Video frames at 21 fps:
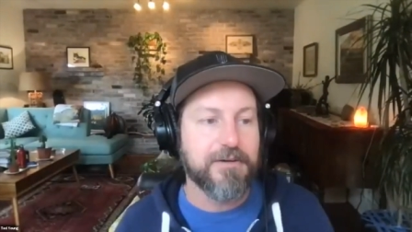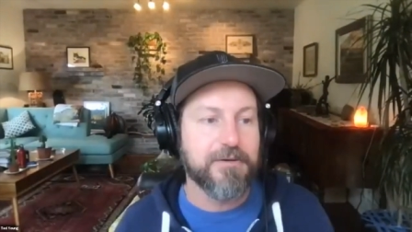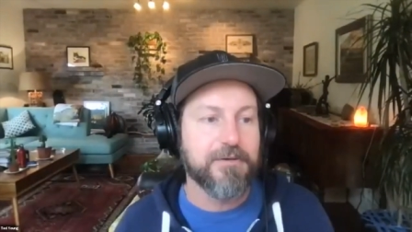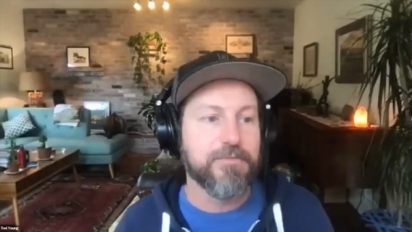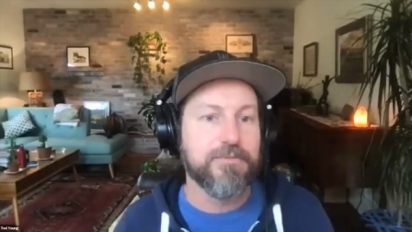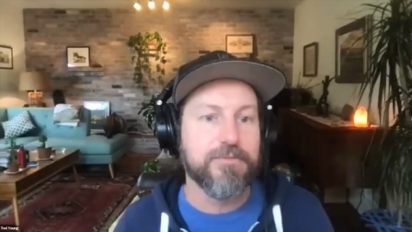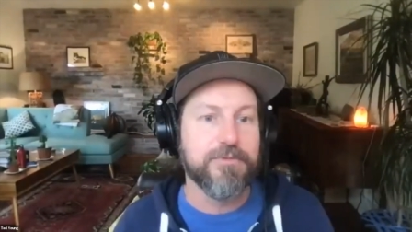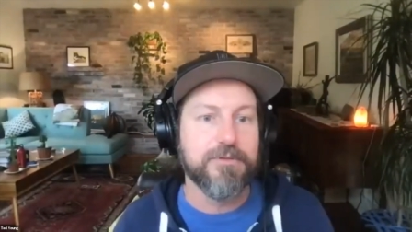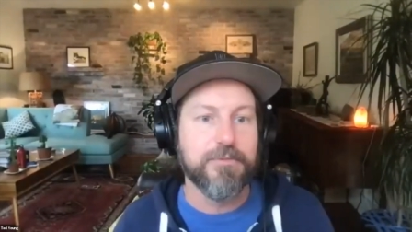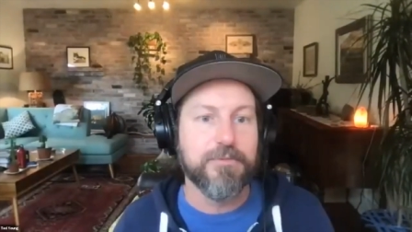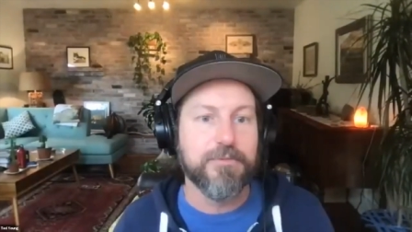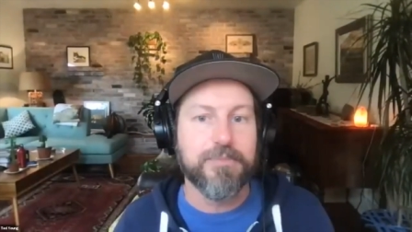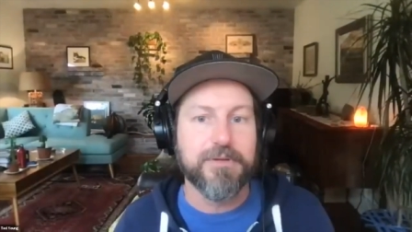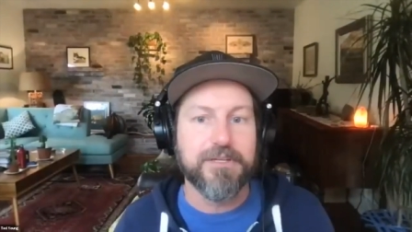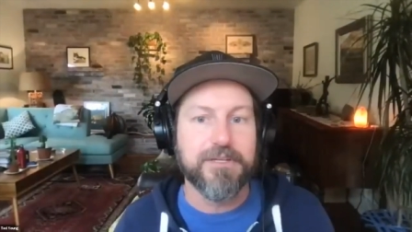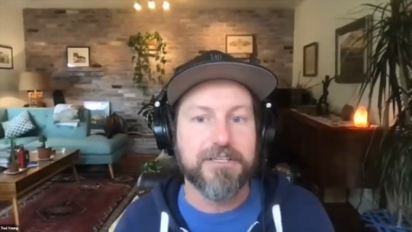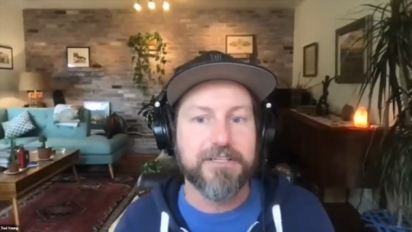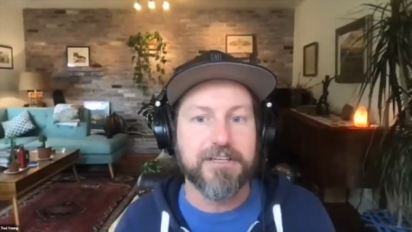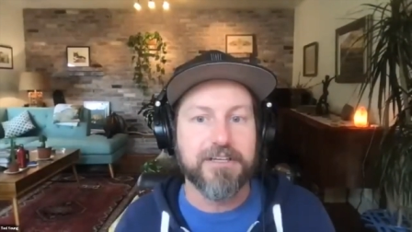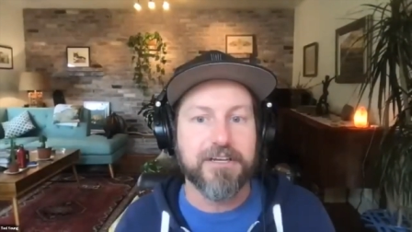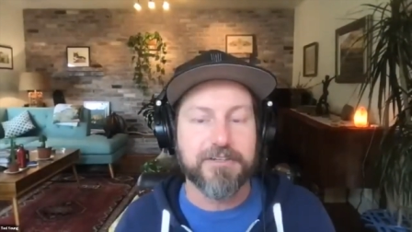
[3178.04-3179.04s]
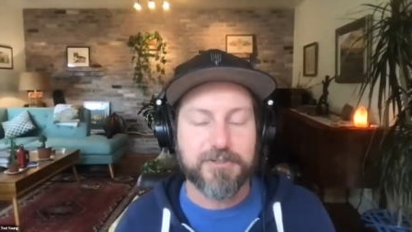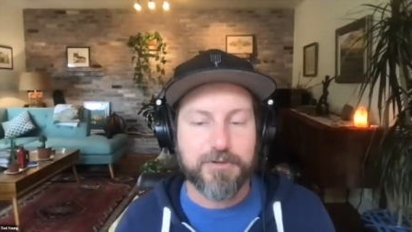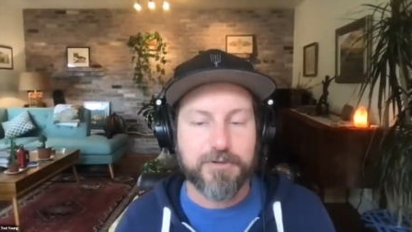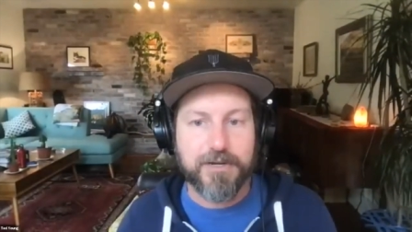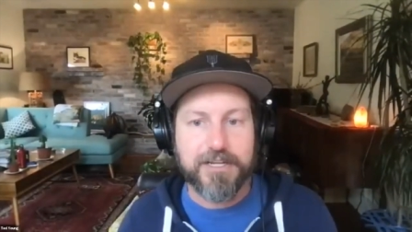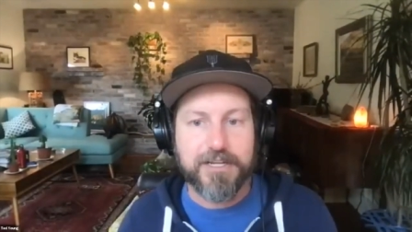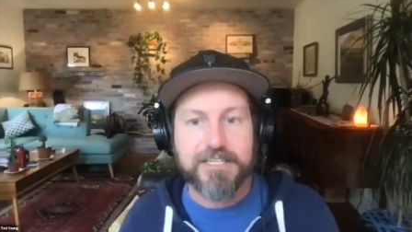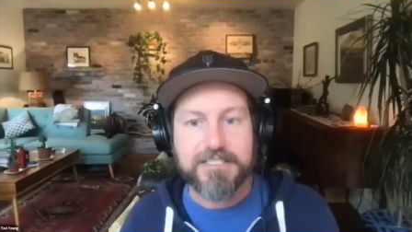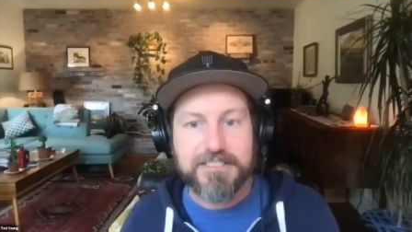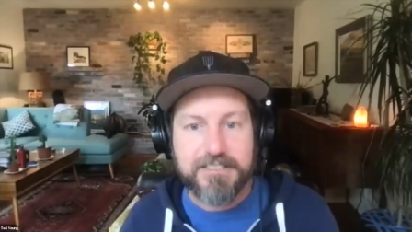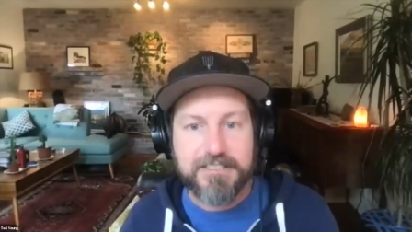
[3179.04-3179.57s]
will be a
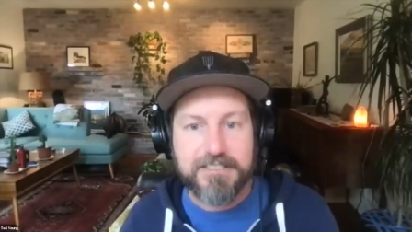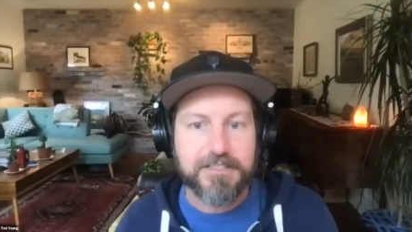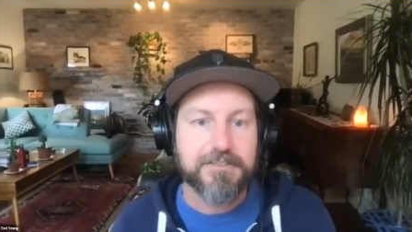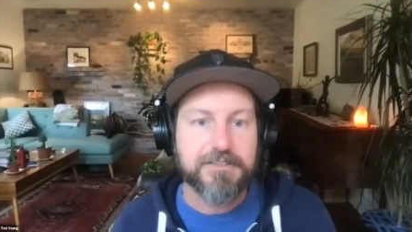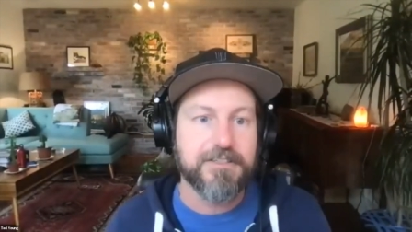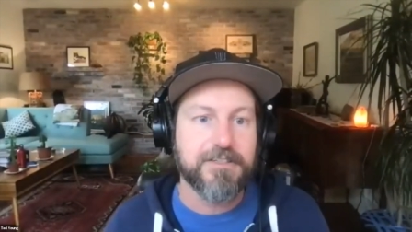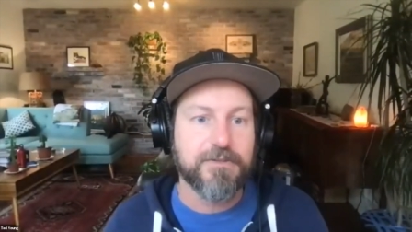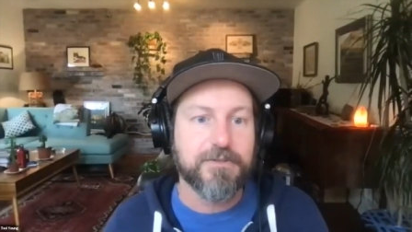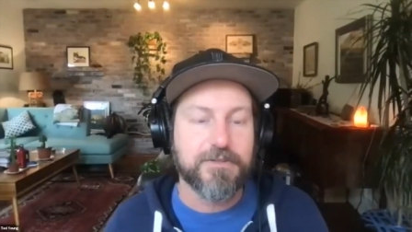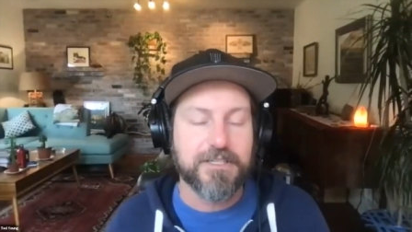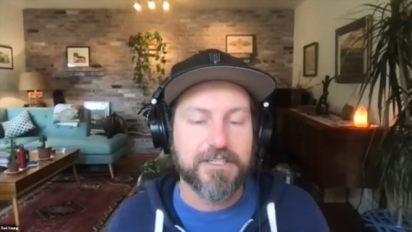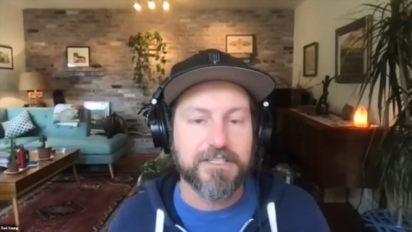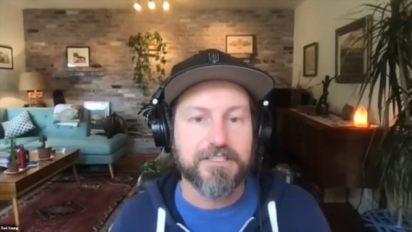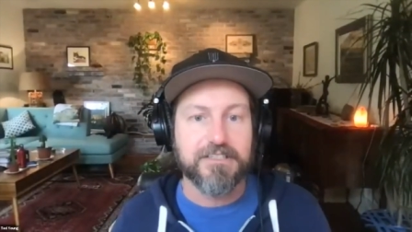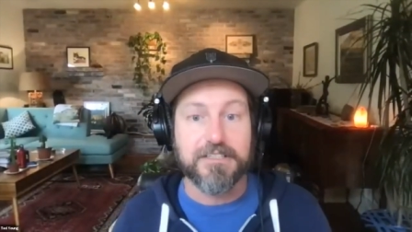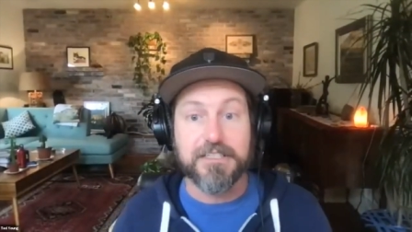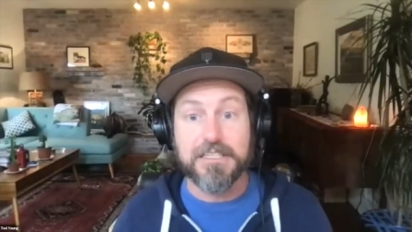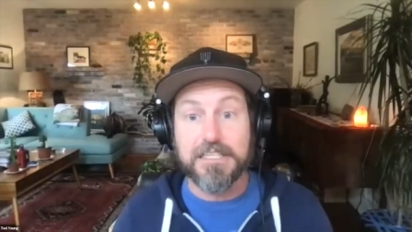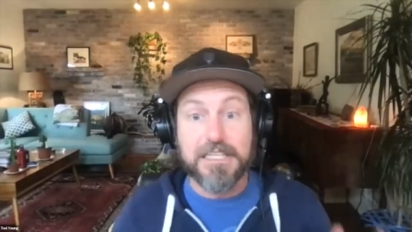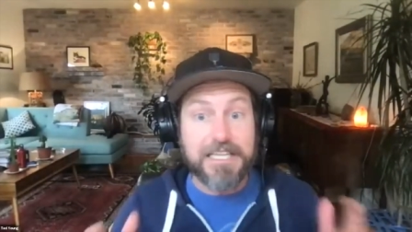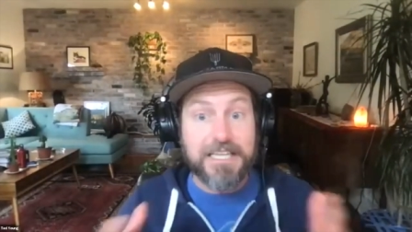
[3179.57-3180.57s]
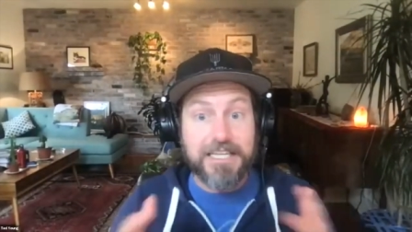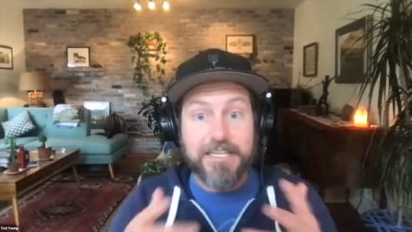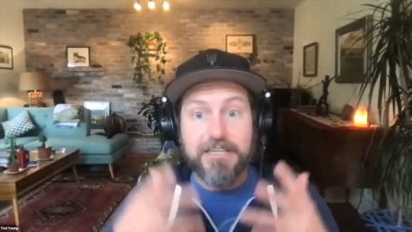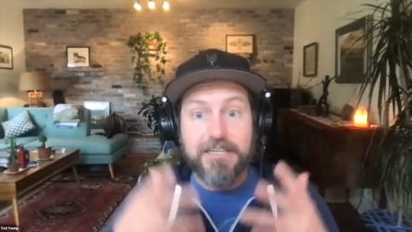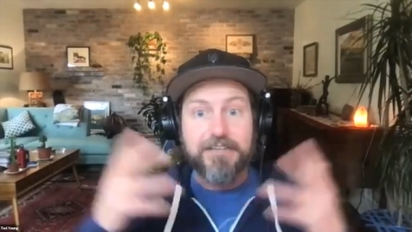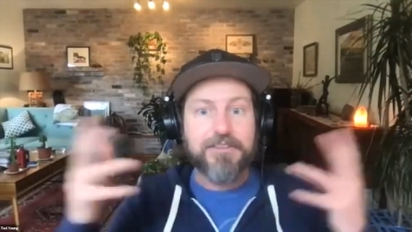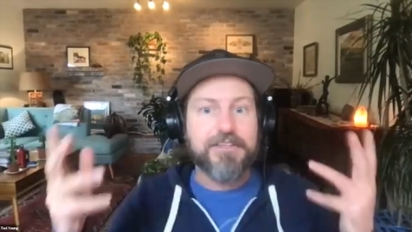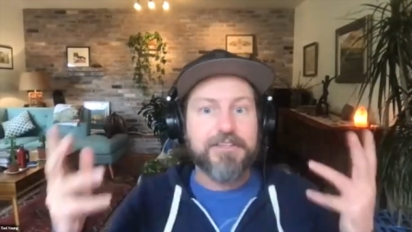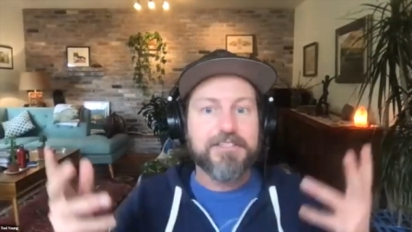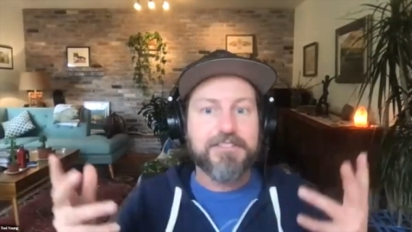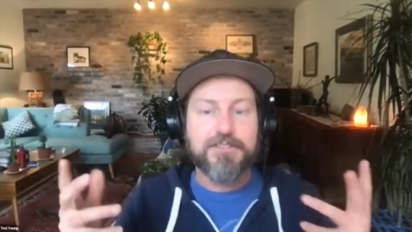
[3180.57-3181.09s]
trace, and then you can link
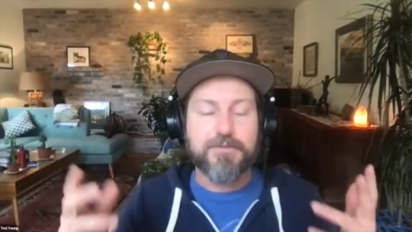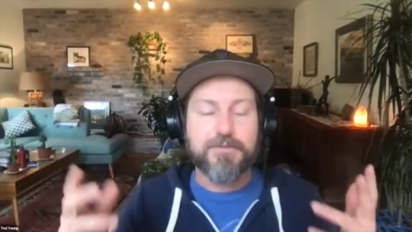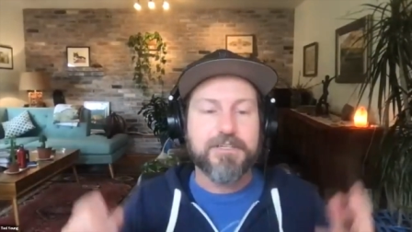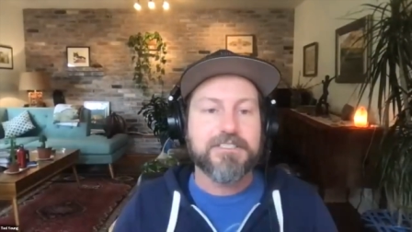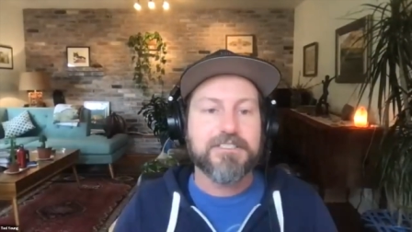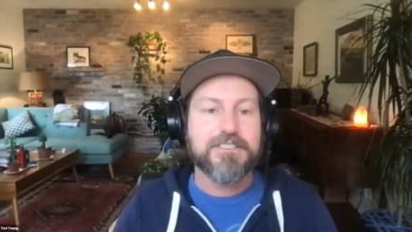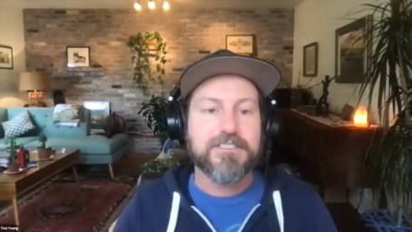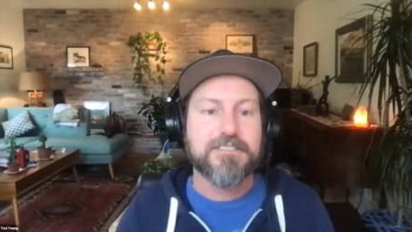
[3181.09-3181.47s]
these traces